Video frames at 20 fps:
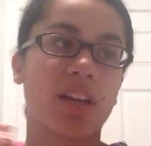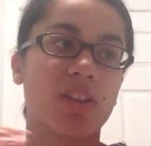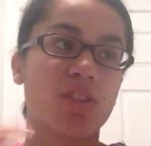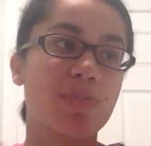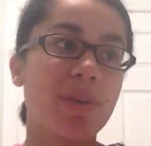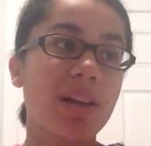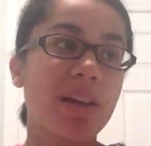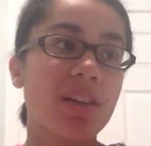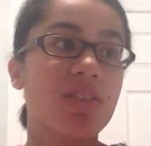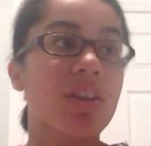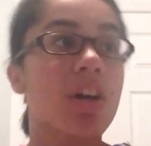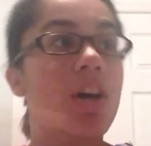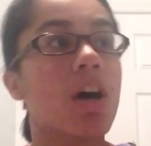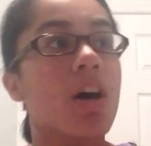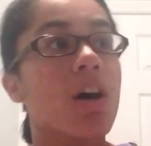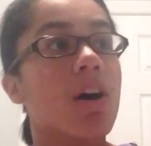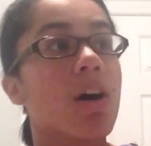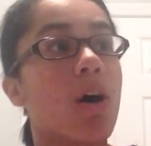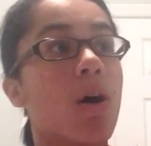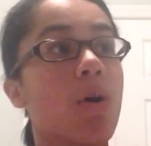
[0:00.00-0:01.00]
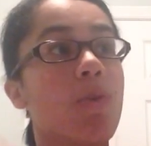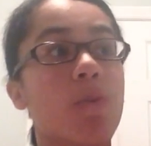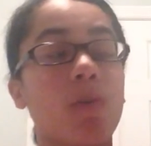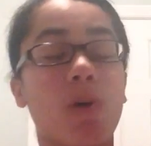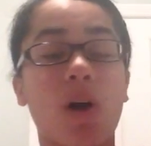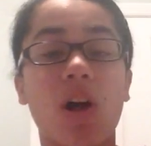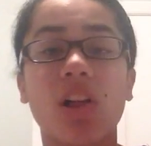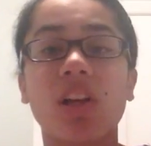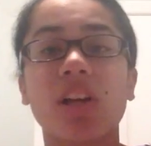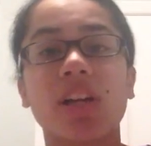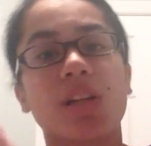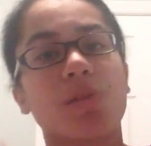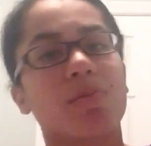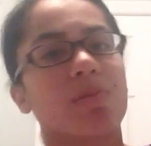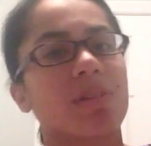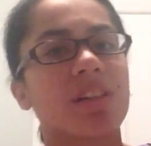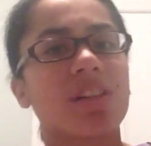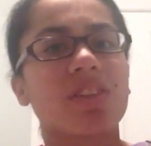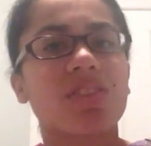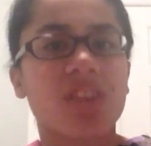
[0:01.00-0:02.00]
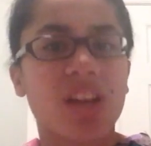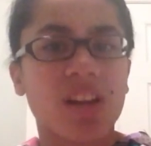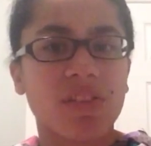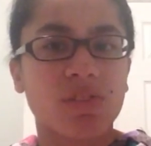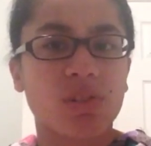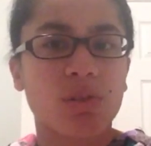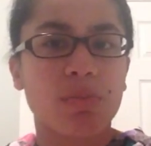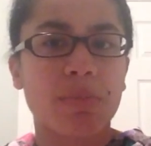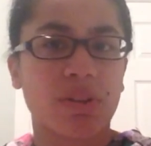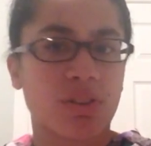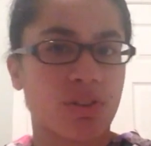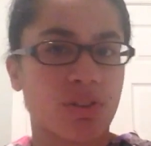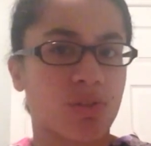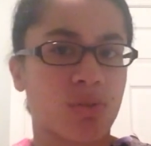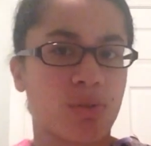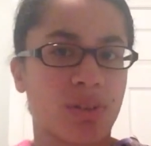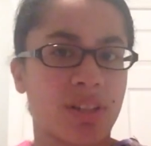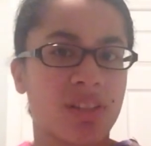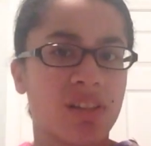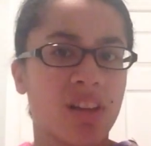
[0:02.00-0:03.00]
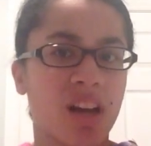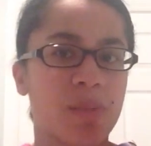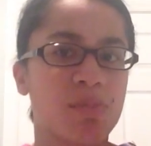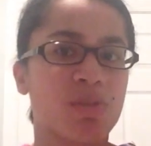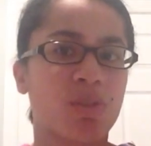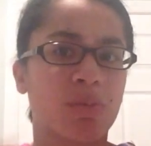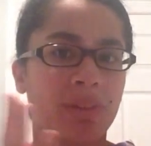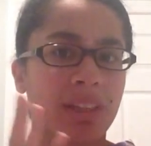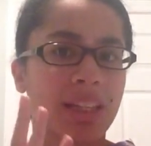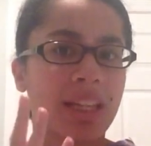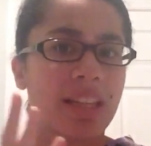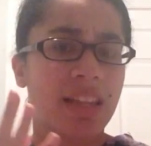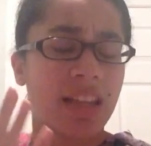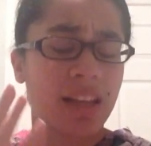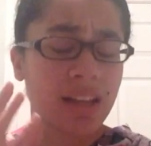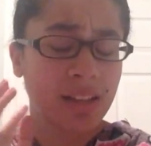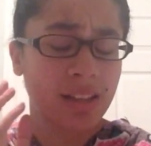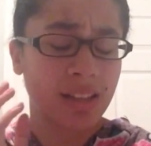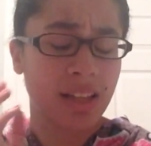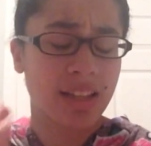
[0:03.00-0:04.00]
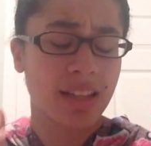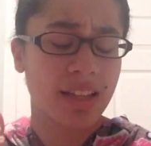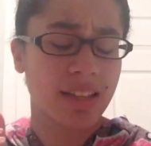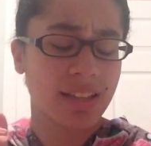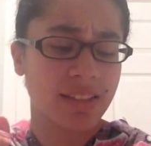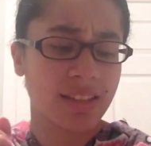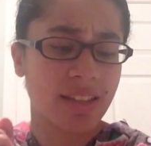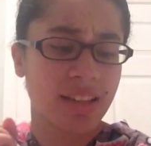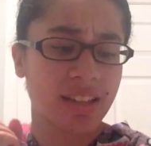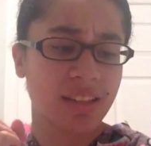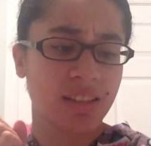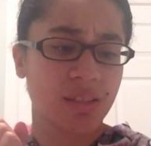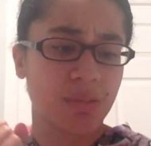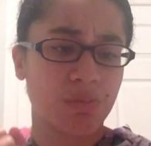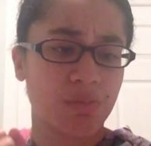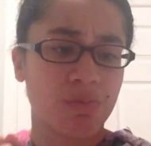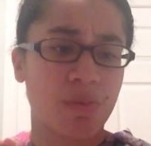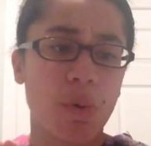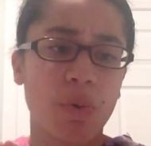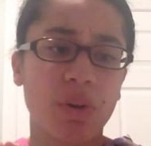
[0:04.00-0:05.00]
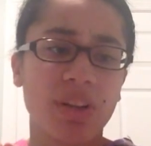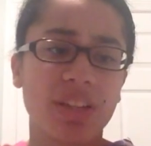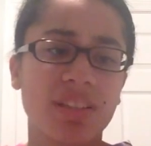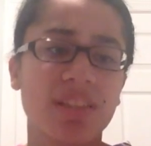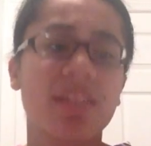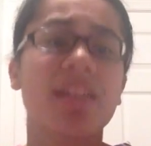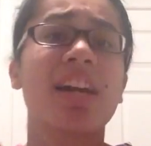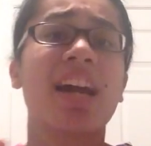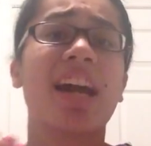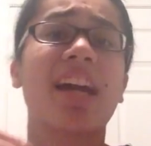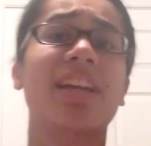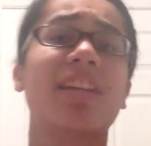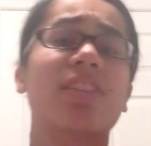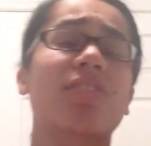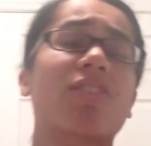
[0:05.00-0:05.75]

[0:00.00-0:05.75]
Because to be honest, overall, he really doesn't have too much screen time, so I'm really glad that he's getting some focus, and